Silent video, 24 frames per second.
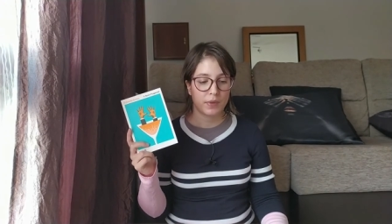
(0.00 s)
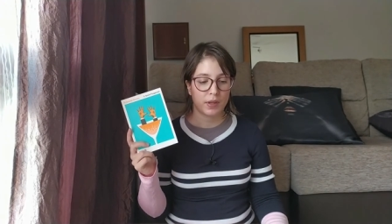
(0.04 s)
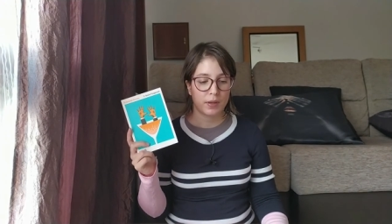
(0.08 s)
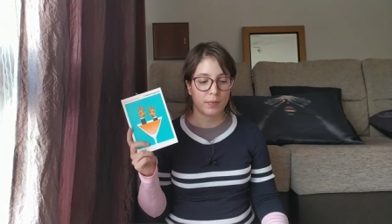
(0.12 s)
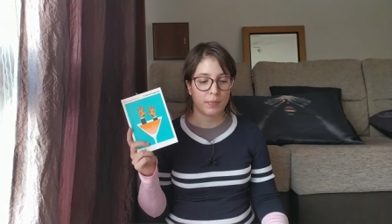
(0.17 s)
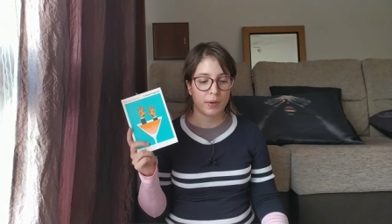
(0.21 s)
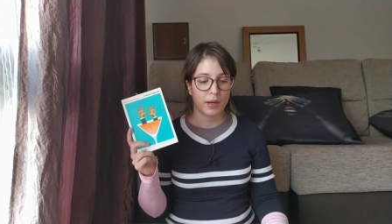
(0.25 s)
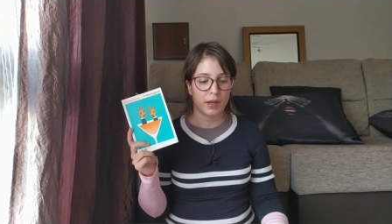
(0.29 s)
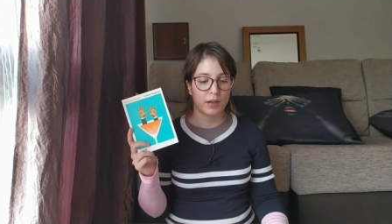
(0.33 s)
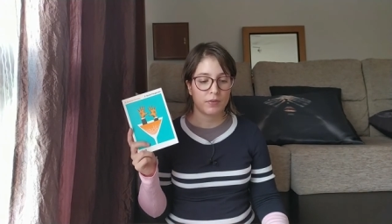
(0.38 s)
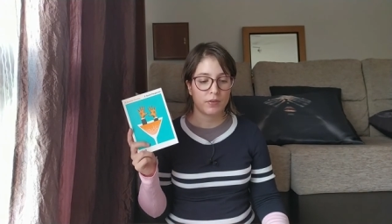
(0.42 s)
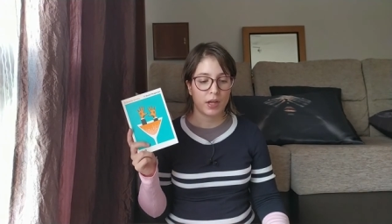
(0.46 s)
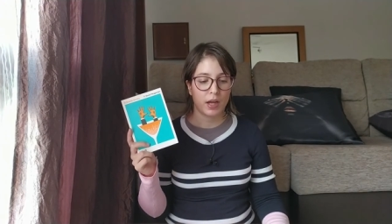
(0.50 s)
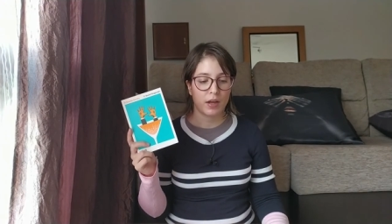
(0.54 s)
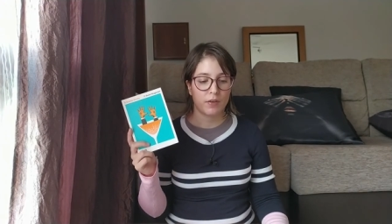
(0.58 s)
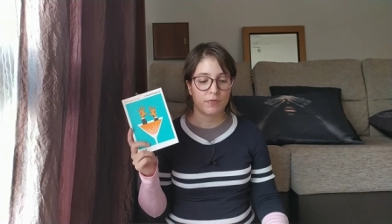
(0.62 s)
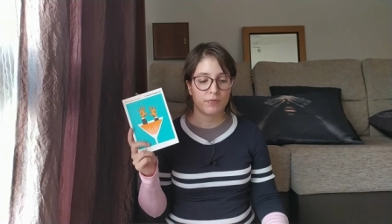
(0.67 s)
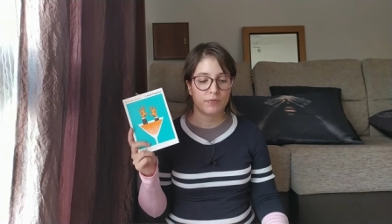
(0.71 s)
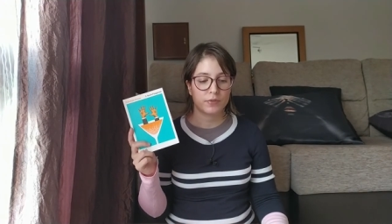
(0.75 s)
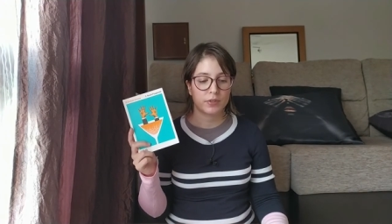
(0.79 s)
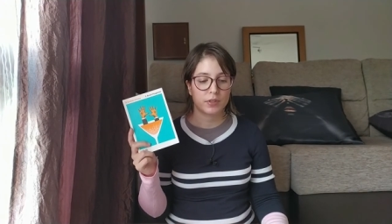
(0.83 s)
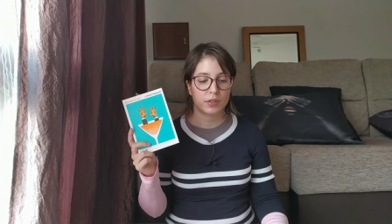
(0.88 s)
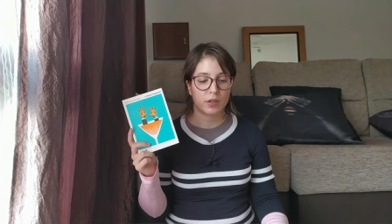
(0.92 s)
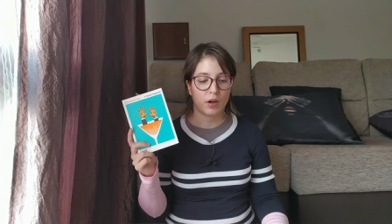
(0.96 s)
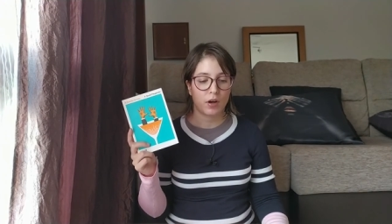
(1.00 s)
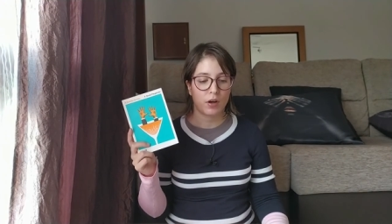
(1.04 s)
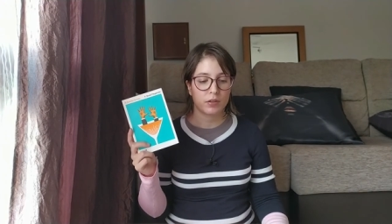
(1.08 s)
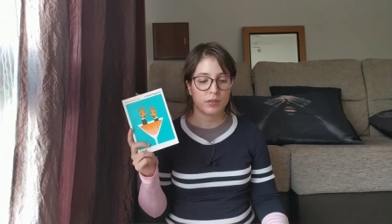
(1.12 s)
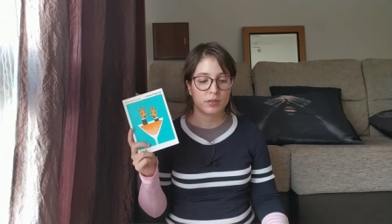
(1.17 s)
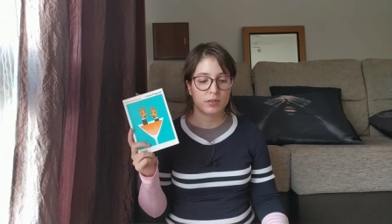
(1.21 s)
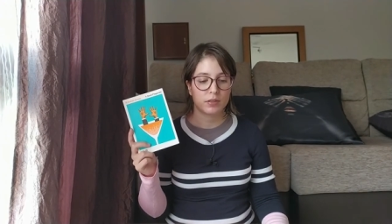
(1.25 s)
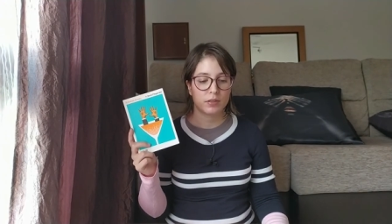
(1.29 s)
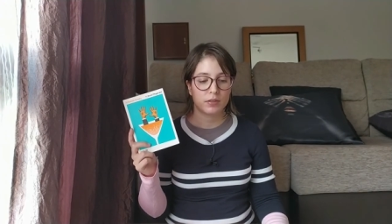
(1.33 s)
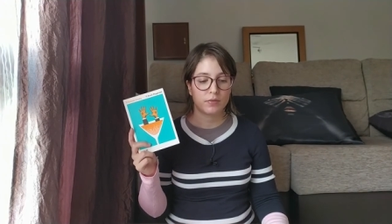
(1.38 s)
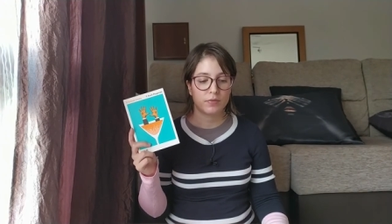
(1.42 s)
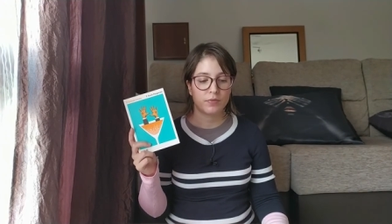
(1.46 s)
by F.
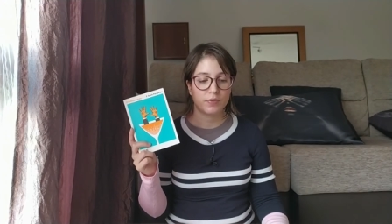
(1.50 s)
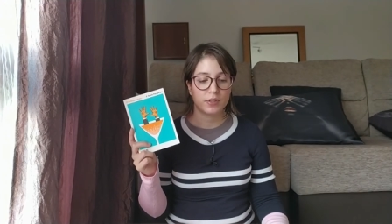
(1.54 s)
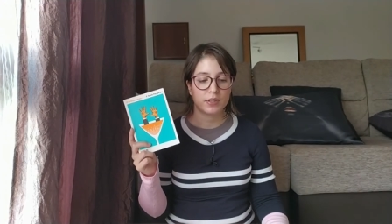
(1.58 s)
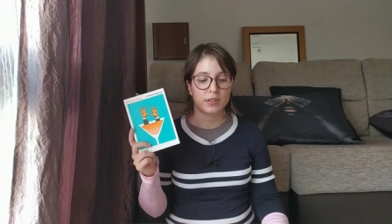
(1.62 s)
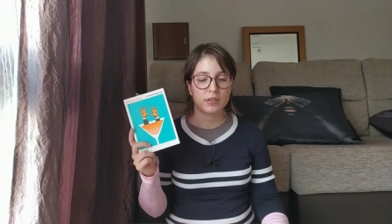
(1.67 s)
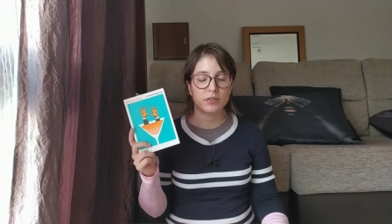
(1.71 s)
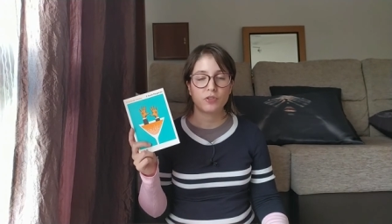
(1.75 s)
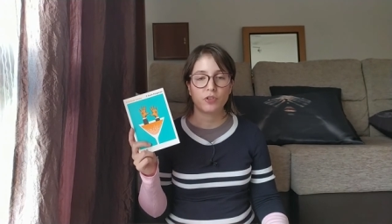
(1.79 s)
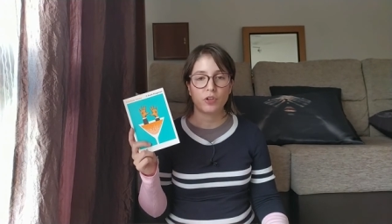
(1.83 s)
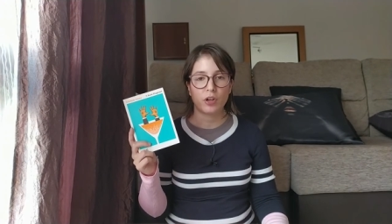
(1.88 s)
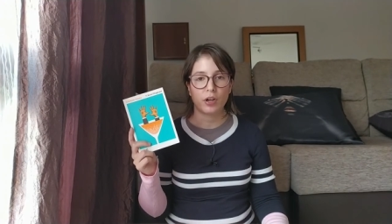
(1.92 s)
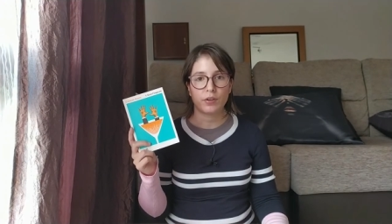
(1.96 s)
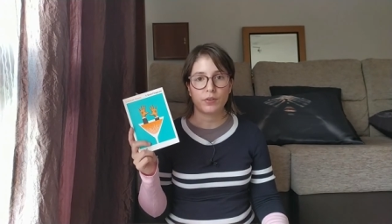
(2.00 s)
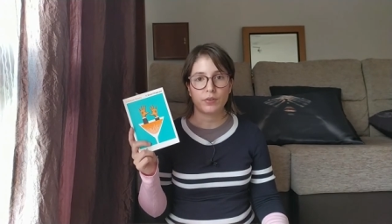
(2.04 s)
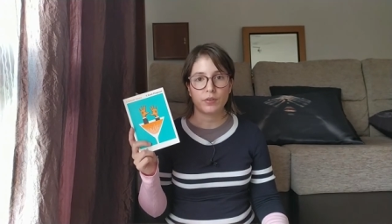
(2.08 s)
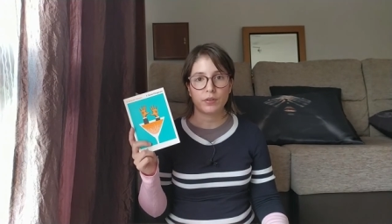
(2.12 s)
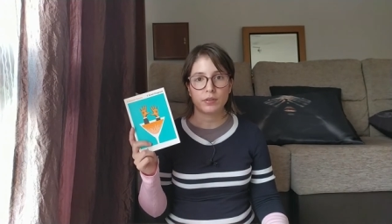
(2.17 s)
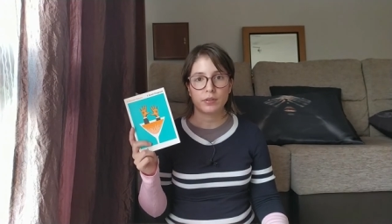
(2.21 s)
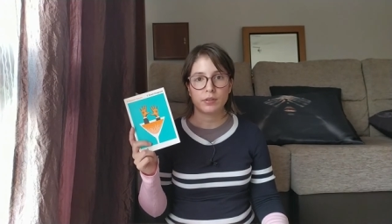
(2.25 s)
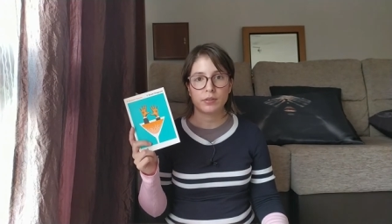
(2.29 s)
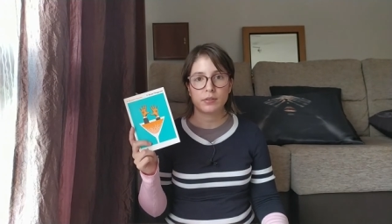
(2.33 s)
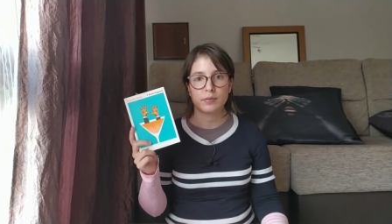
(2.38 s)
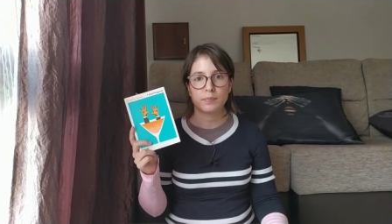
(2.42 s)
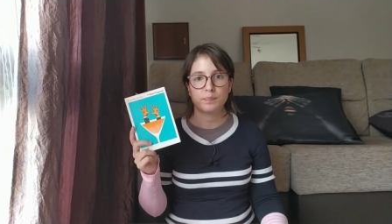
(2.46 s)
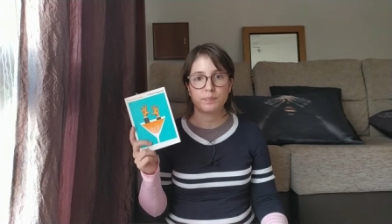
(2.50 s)
Scott Fitzgerald.